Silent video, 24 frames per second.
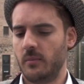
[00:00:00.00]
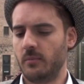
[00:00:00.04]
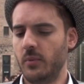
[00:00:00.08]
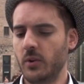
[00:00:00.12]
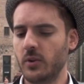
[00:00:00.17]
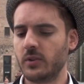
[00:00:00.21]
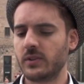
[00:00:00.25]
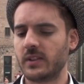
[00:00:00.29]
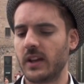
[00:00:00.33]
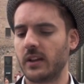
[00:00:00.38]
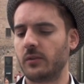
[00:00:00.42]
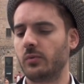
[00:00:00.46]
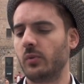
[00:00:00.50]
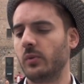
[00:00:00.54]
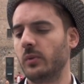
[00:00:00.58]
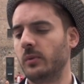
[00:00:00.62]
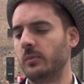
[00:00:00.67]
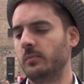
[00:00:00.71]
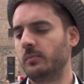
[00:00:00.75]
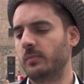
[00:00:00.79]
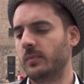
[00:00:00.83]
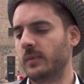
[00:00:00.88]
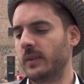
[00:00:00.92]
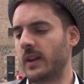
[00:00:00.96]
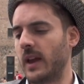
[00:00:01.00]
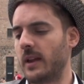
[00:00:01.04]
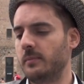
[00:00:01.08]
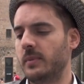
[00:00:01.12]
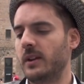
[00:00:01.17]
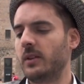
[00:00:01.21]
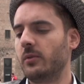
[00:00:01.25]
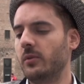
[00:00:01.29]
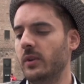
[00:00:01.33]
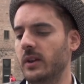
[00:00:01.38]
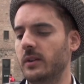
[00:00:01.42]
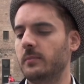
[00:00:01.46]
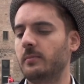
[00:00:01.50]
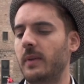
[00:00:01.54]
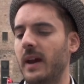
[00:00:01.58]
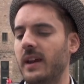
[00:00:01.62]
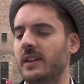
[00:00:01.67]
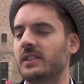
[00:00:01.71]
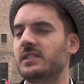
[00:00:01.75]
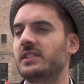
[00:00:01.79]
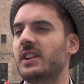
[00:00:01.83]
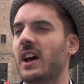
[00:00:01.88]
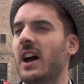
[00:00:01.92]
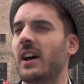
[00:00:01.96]
books that can be read
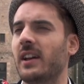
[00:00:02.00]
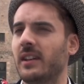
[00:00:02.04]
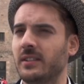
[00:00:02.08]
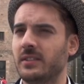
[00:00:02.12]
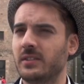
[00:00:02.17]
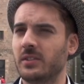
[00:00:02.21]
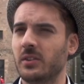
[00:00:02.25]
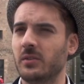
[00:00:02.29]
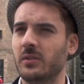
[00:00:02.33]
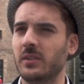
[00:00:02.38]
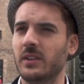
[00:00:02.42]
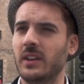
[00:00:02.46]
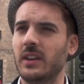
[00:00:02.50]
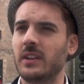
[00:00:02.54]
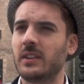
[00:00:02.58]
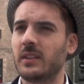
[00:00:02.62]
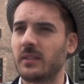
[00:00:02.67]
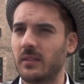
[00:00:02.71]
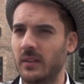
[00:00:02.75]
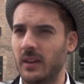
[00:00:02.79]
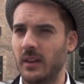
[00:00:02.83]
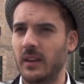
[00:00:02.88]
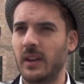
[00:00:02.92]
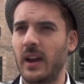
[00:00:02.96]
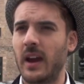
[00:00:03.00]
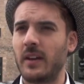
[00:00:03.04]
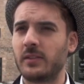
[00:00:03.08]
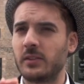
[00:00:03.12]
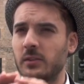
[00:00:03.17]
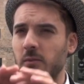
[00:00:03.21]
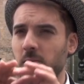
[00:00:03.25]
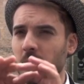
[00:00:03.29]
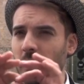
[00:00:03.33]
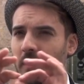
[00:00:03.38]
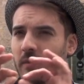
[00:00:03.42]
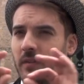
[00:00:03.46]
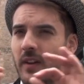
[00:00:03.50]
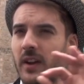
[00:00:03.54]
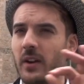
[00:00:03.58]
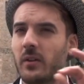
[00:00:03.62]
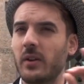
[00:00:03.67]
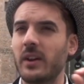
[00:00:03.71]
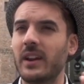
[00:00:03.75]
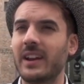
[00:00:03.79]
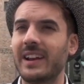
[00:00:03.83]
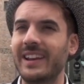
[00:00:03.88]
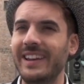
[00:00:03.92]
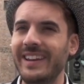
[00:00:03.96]
by child, so it has to be
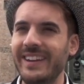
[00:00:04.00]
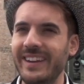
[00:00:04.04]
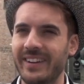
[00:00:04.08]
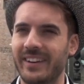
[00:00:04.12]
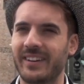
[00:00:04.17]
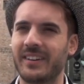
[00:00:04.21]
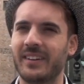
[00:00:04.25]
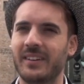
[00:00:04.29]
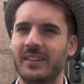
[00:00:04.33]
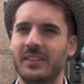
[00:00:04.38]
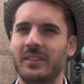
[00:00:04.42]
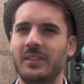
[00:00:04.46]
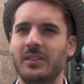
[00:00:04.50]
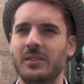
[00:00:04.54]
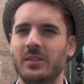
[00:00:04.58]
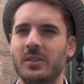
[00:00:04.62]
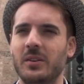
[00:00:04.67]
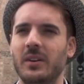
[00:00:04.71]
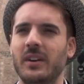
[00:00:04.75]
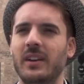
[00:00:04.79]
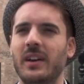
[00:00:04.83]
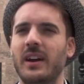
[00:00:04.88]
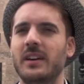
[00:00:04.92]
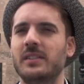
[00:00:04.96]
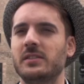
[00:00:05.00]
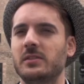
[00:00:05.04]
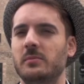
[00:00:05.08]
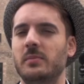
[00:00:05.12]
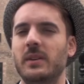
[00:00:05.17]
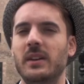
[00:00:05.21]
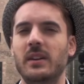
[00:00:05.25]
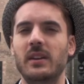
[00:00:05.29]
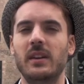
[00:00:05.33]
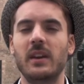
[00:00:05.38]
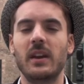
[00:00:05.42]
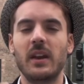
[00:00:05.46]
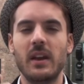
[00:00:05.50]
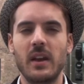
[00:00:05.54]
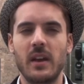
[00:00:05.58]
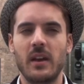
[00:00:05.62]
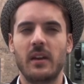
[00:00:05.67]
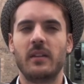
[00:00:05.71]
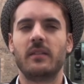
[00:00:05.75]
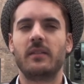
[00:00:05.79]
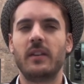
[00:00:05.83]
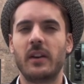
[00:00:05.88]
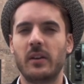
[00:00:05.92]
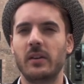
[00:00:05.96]
very clear. It has to be
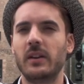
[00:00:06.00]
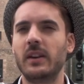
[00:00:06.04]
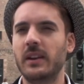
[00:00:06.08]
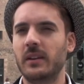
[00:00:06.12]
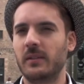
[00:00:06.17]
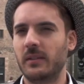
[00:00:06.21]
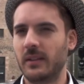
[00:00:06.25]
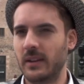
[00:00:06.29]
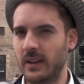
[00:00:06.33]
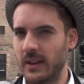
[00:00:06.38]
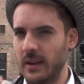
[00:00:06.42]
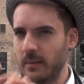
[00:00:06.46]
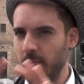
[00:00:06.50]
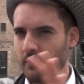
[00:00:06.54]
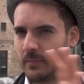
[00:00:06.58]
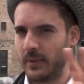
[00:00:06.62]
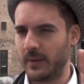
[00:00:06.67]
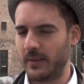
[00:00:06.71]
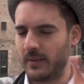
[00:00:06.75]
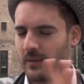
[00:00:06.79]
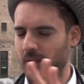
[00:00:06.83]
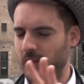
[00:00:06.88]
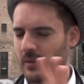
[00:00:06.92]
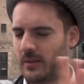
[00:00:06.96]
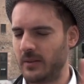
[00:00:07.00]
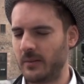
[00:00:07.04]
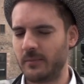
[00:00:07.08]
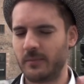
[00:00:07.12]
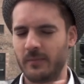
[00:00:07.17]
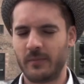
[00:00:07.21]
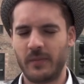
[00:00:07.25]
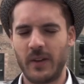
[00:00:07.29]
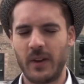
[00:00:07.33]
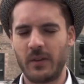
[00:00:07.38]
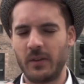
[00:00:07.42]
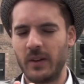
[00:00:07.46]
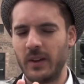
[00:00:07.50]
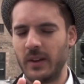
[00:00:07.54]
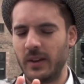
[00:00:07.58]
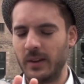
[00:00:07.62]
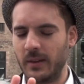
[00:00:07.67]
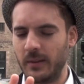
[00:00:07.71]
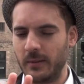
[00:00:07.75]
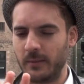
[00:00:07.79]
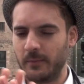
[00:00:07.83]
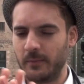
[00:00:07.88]
very limpid, very